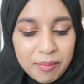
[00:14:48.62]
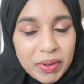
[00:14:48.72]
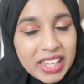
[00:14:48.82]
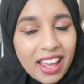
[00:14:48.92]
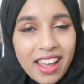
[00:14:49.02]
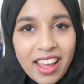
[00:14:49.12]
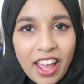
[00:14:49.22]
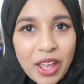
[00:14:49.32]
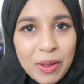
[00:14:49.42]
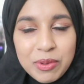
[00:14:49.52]
But yeah,
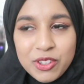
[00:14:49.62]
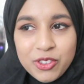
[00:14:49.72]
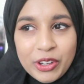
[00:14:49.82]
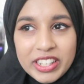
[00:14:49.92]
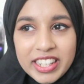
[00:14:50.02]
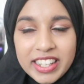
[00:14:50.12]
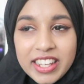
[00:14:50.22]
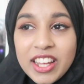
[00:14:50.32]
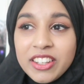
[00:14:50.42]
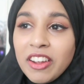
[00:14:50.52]
I hope you enjoyed
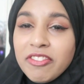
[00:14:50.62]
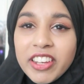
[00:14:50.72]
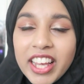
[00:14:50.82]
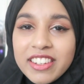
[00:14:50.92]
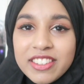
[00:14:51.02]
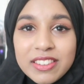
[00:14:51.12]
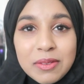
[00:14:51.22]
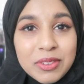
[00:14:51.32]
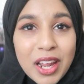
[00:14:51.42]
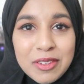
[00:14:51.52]
it. Don't forget to
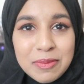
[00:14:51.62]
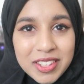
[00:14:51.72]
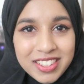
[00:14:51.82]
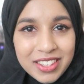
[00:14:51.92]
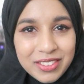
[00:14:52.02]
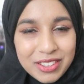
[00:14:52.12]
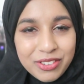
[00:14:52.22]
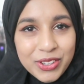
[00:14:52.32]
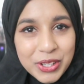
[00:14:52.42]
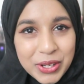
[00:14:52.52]
subscribe to my channel
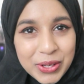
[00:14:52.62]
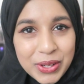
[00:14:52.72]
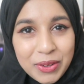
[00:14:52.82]
if you're new.